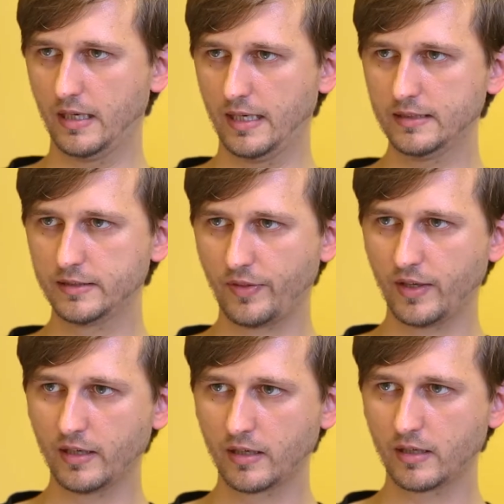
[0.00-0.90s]
let's
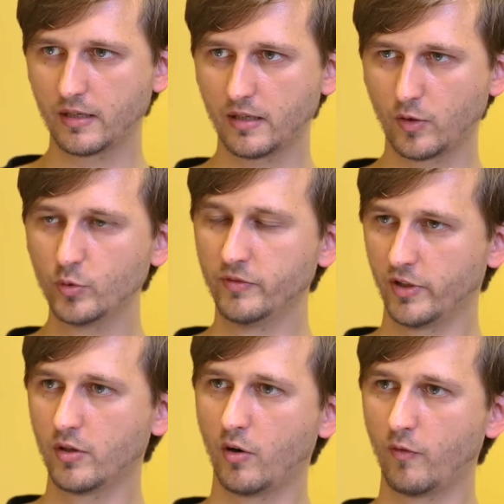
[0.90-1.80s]
think, could
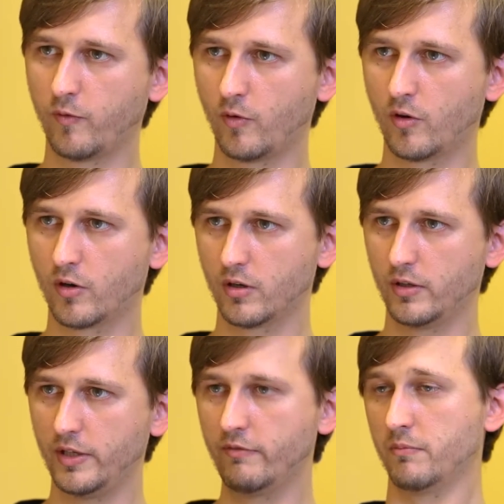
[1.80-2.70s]
we go
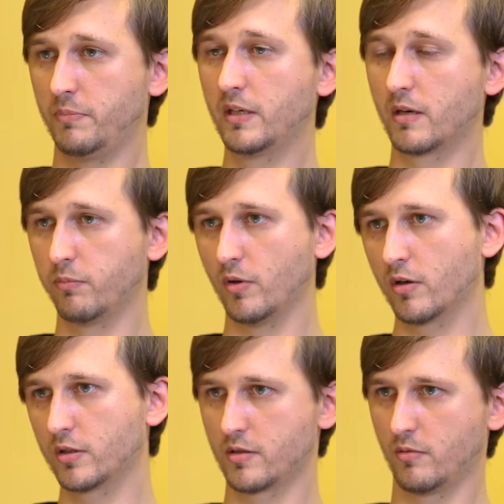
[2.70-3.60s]
for even bigger
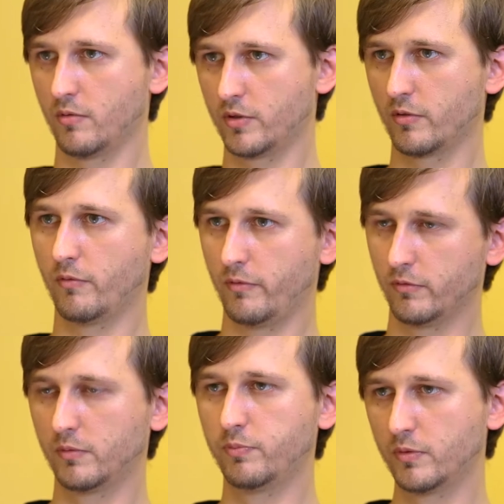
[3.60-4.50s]
blocks, so we
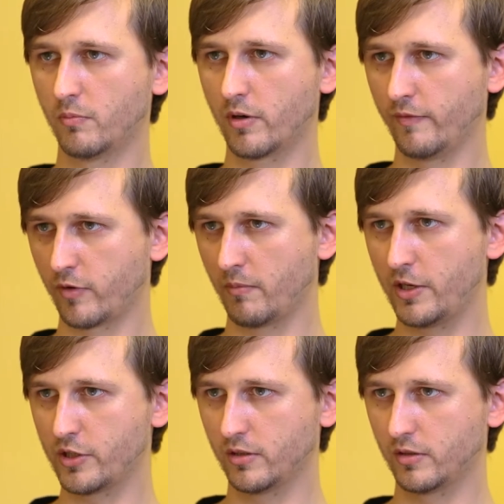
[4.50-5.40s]
would put more
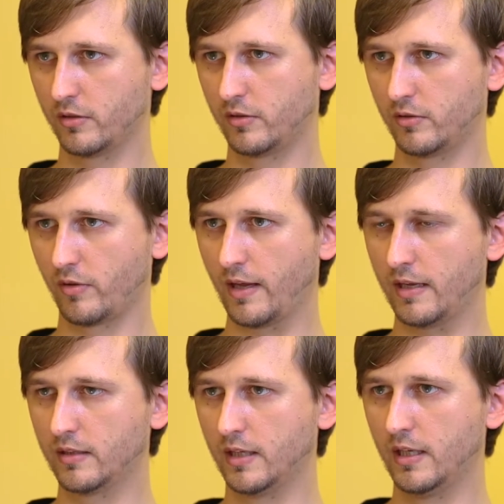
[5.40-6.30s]
information to
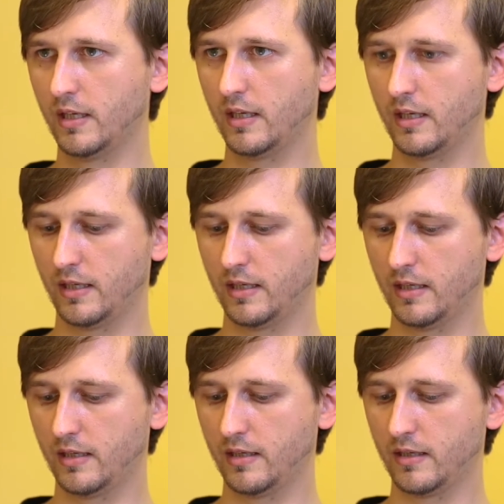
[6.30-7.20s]
that
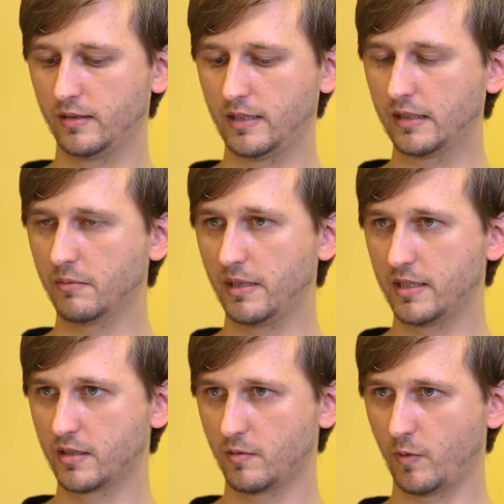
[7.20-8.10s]

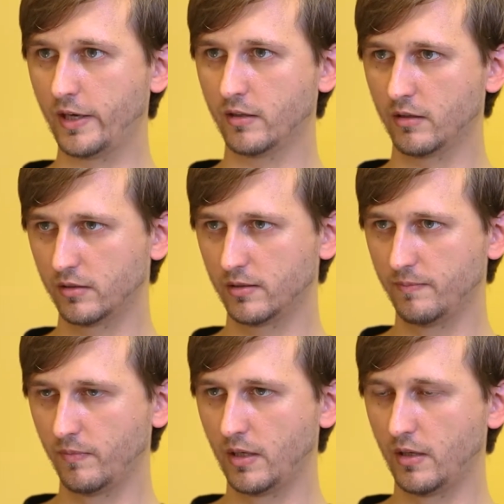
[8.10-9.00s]
database? Why not?
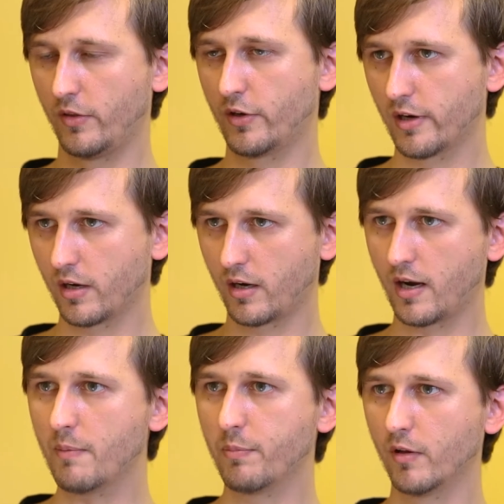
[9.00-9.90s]
There are a
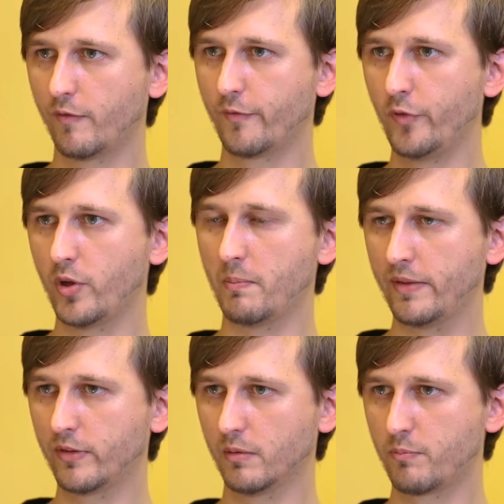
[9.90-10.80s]
couple of
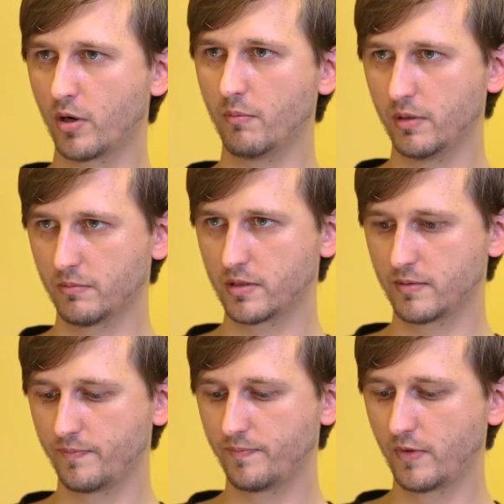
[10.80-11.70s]
fundamental
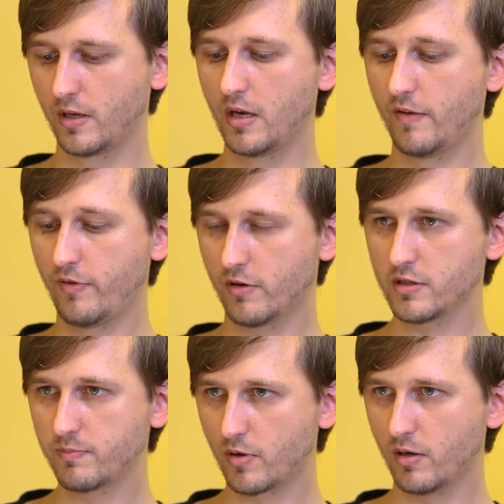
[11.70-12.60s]
problems.
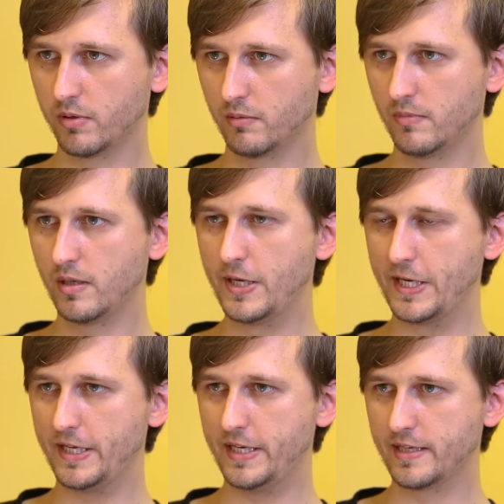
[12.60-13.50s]
First problem
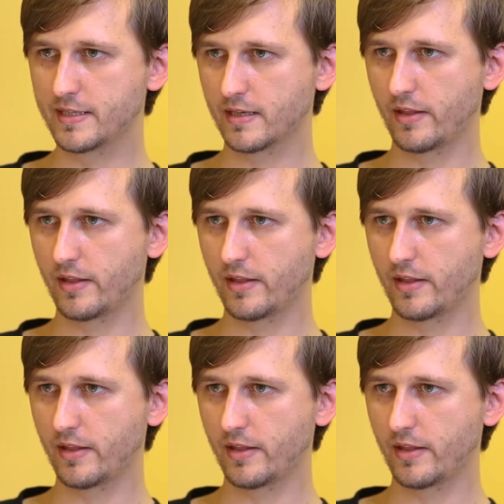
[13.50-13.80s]
is